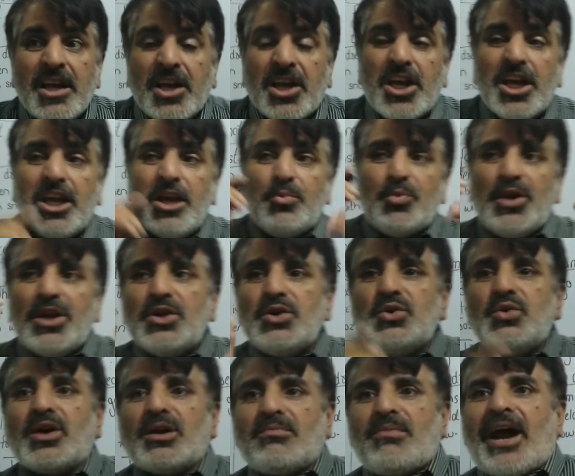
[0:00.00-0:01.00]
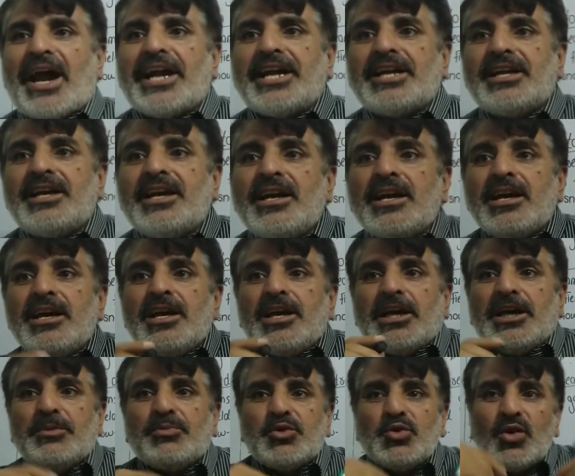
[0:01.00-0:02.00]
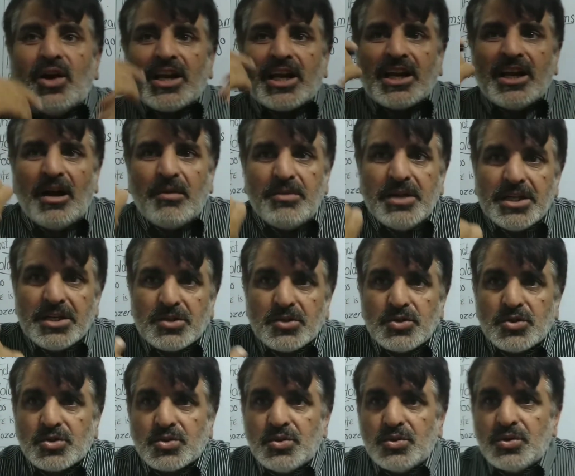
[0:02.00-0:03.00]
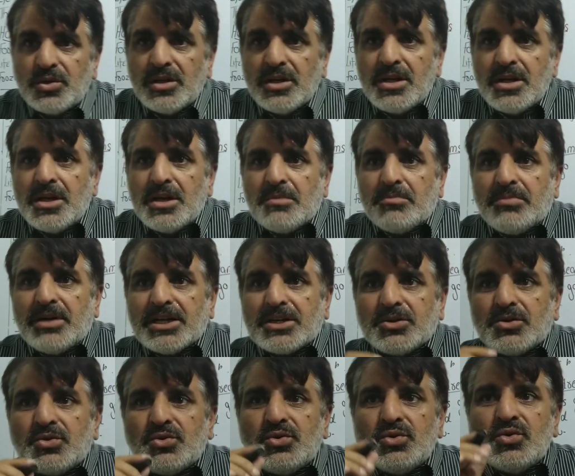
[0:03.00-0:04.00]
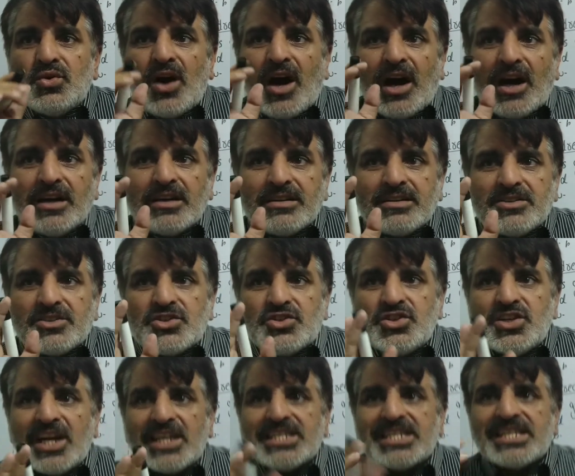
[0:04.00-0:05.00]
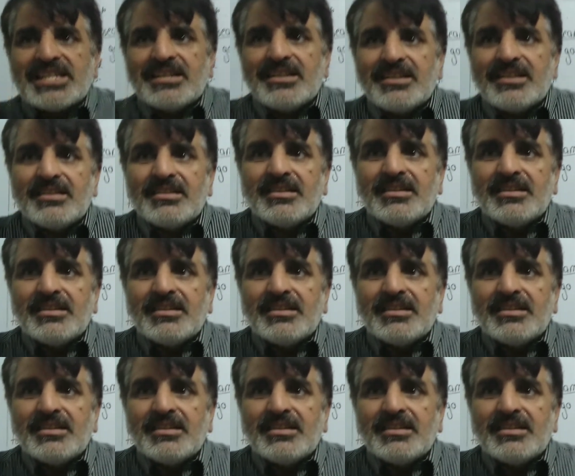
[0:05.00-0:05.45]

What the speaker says: Keep in your mind. If you are coming to school, but you are just